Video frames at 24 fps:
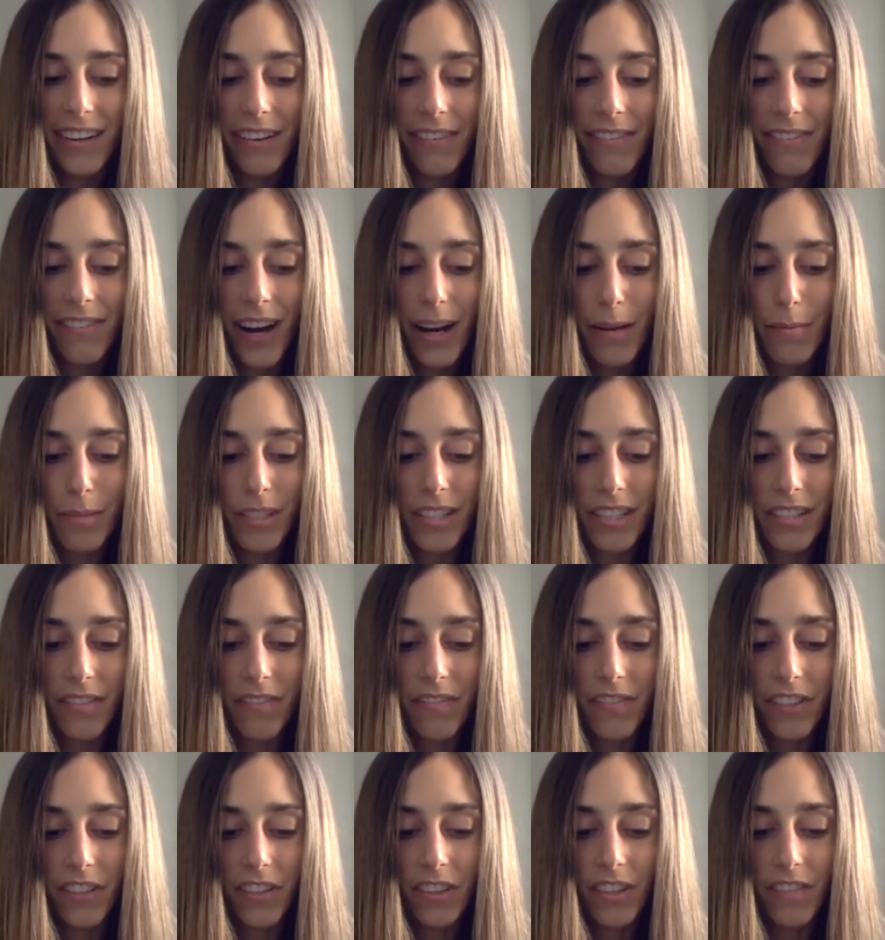Fragments of
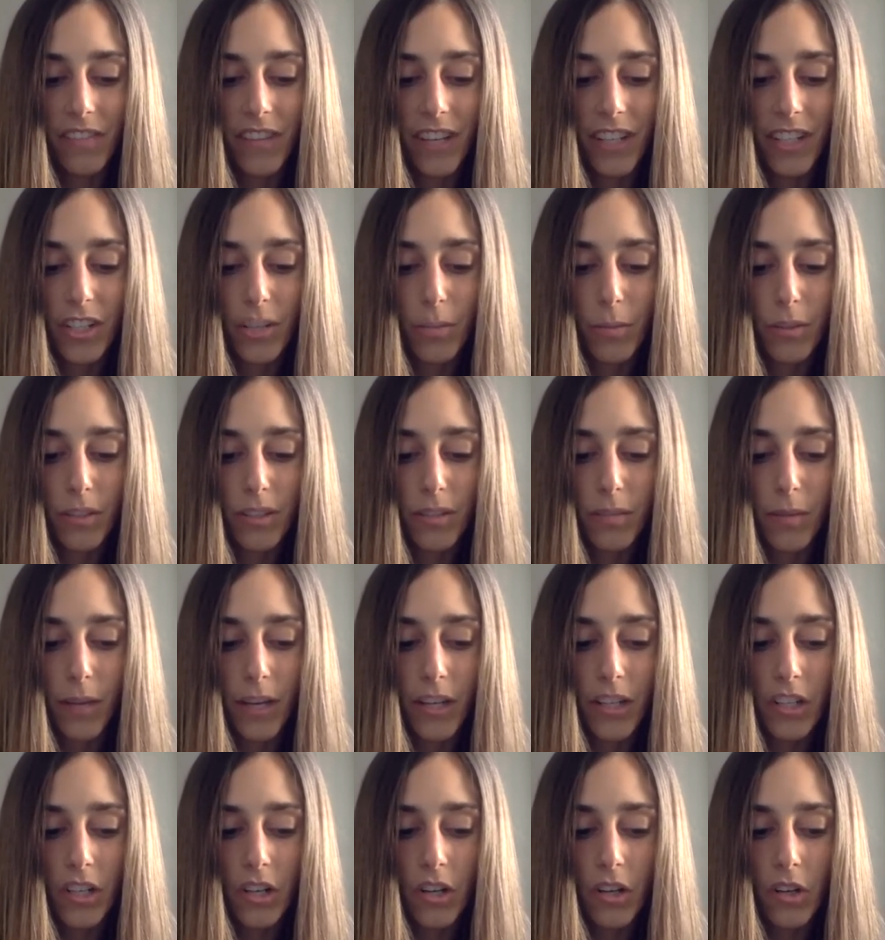filthy vegetables
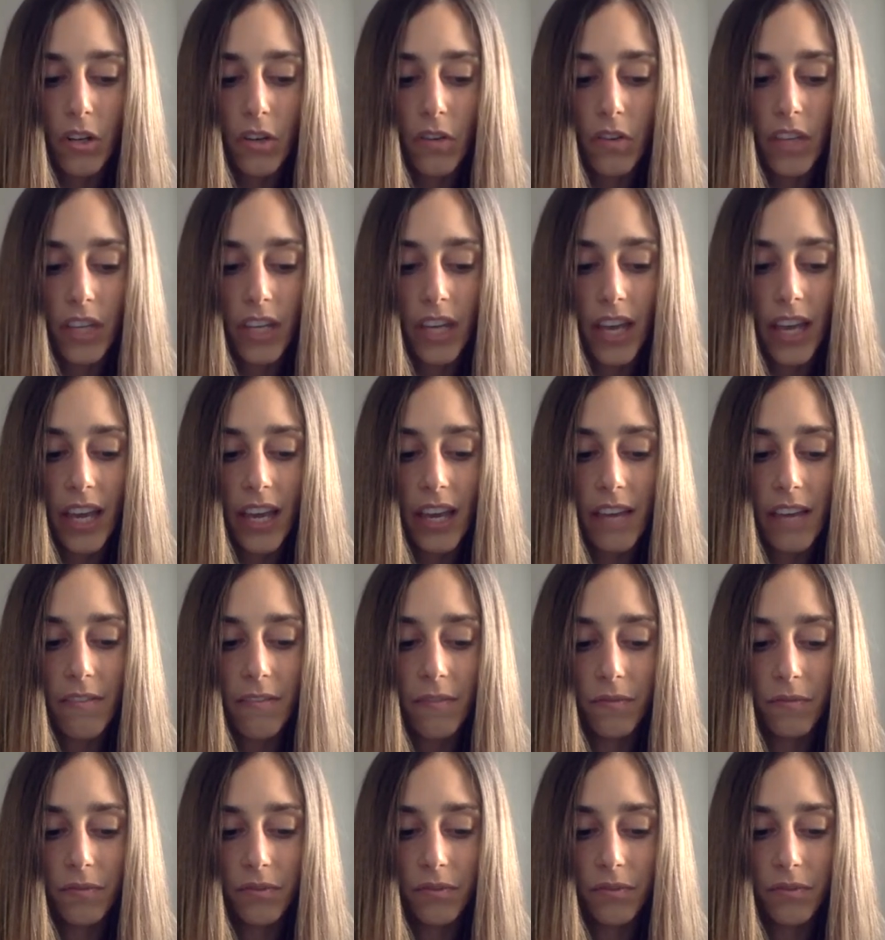splashed all over the cave.